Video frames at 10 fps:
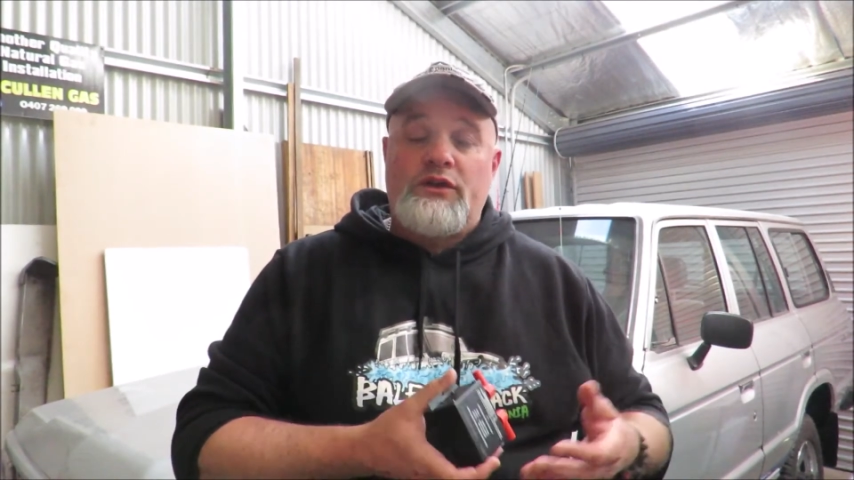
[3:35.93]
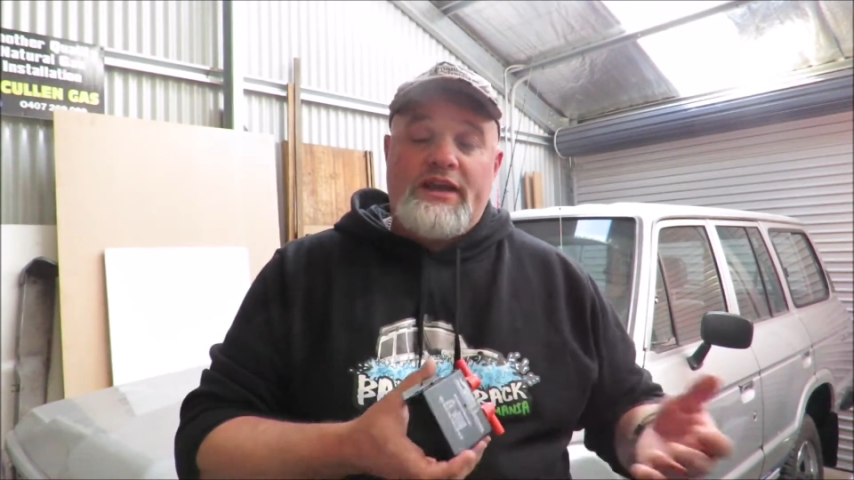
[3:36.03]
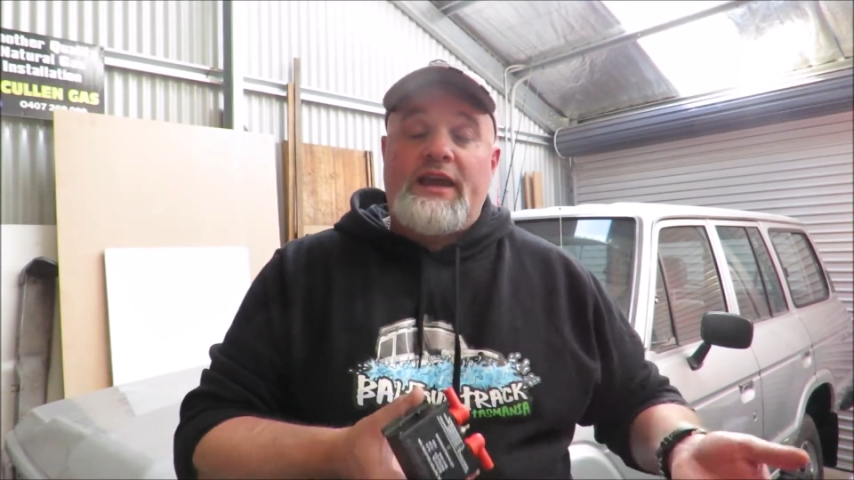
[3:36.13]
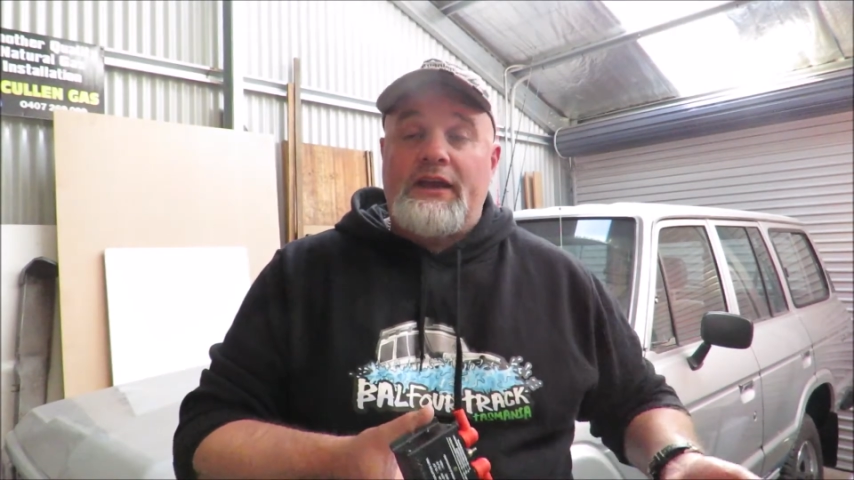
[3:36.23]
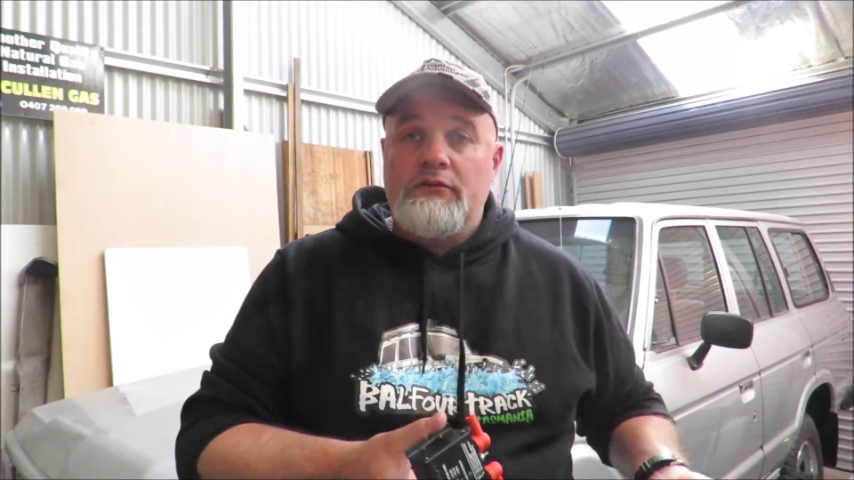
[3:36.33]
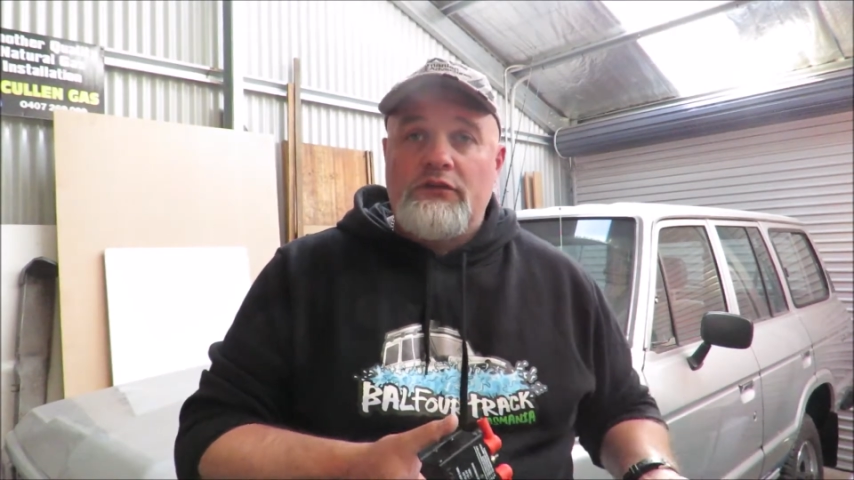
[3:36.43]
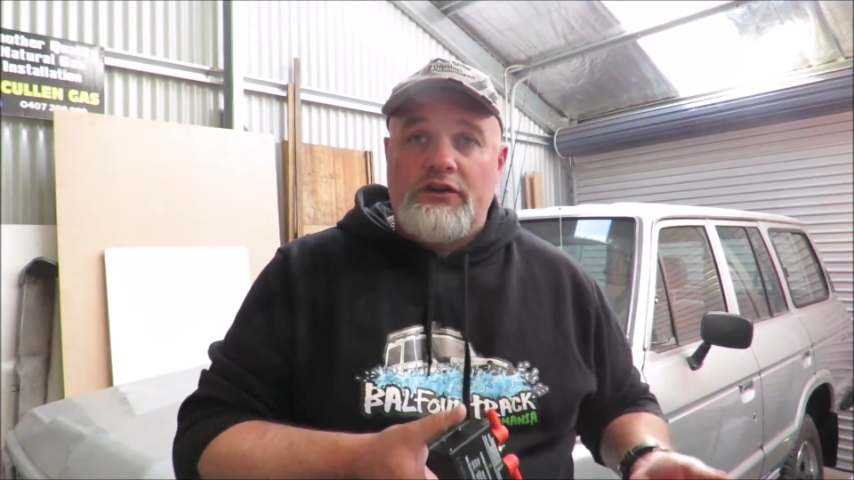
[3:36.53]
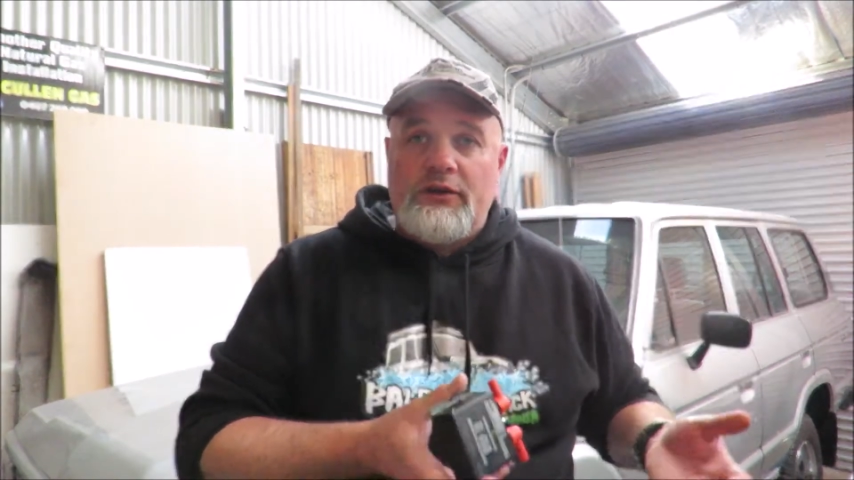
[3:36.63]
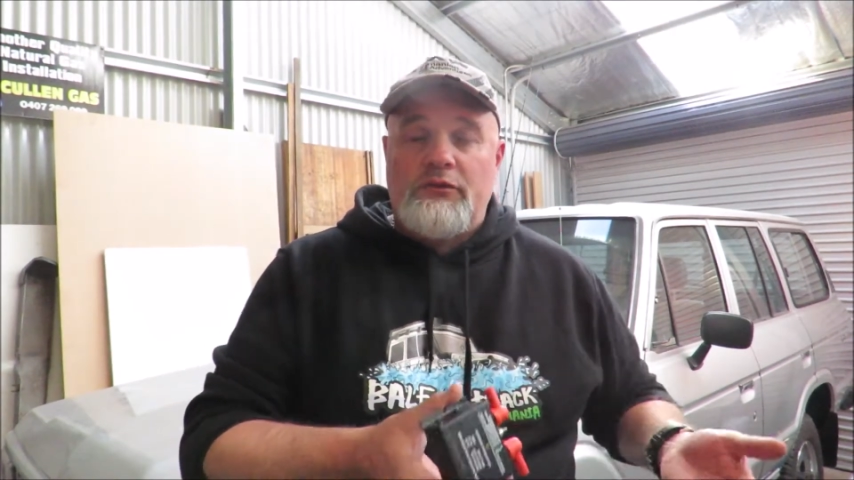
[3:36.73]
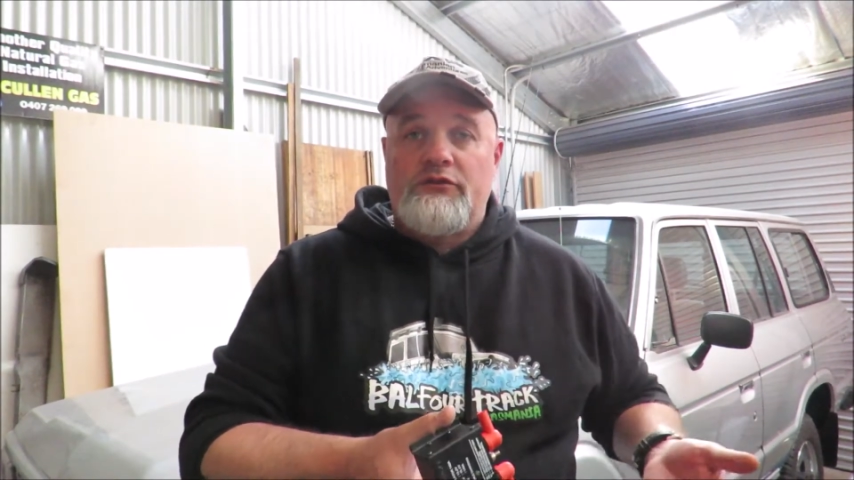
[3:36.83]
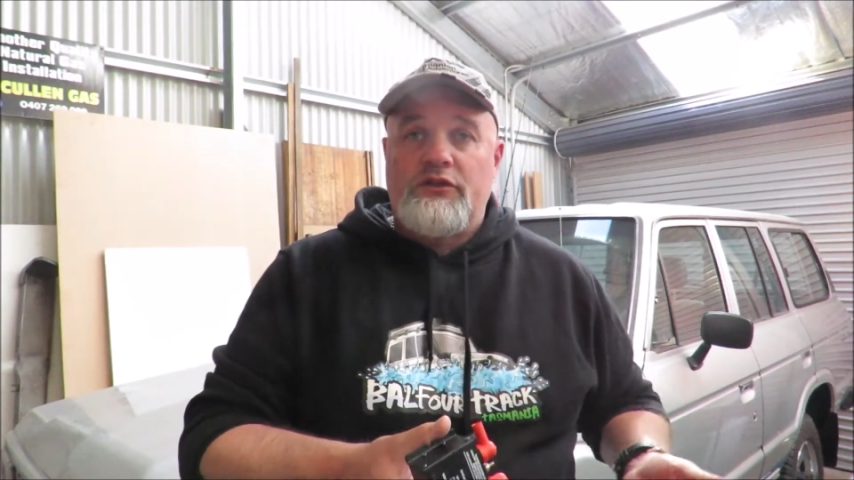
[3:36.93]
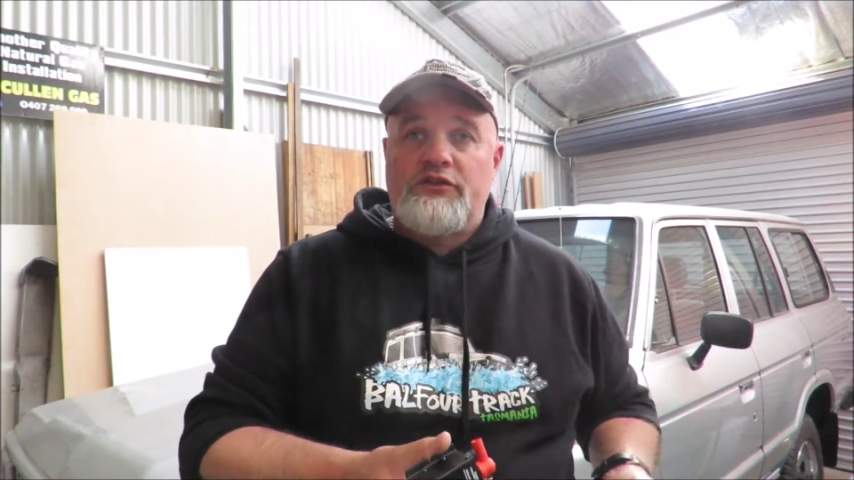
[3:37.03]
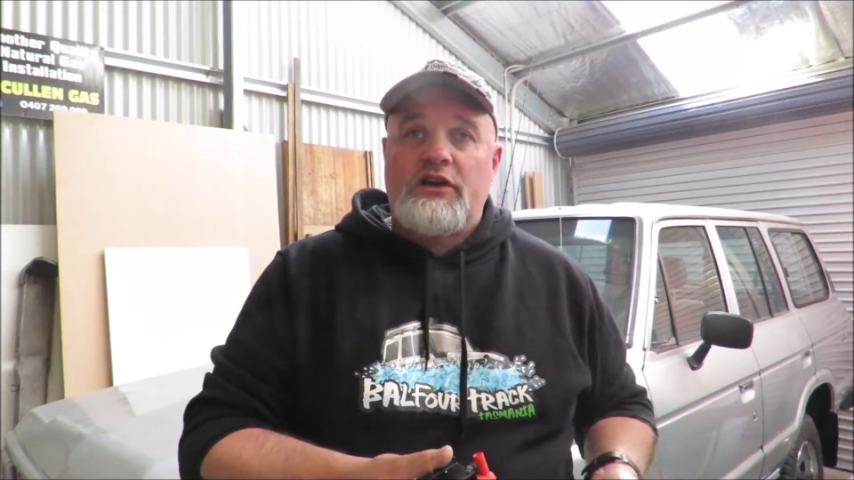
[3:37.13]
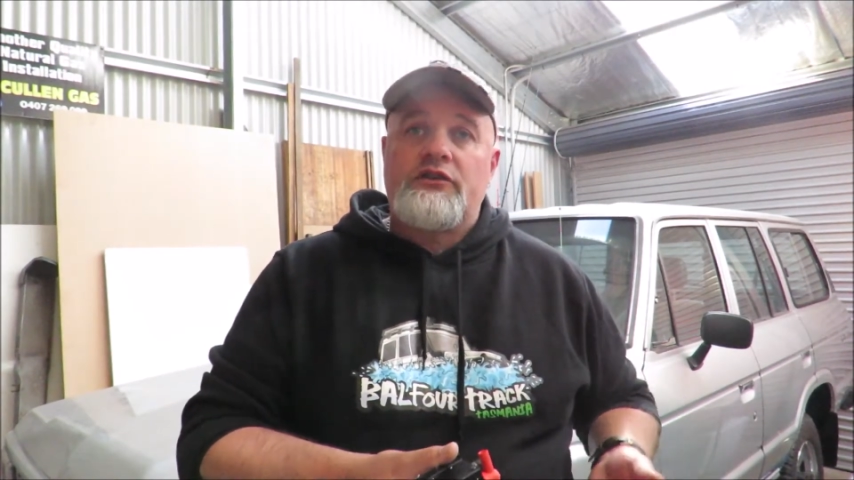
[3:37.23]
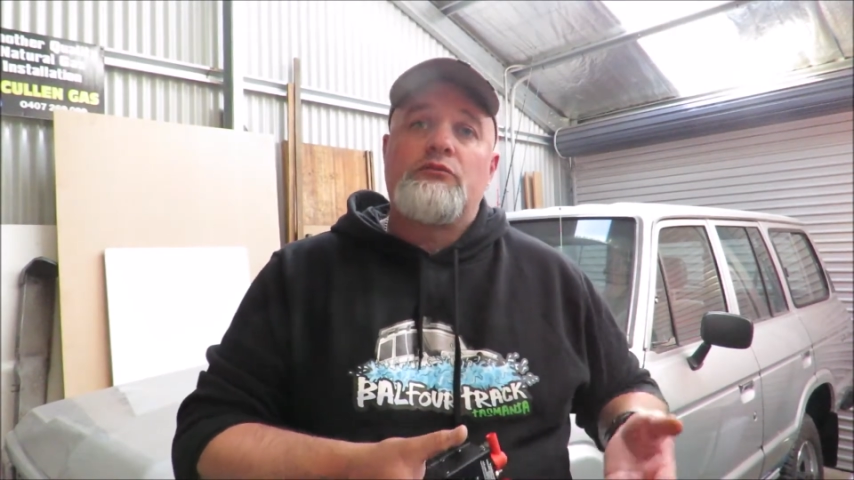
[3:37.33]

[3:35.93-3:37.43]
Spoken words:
your depth of discharge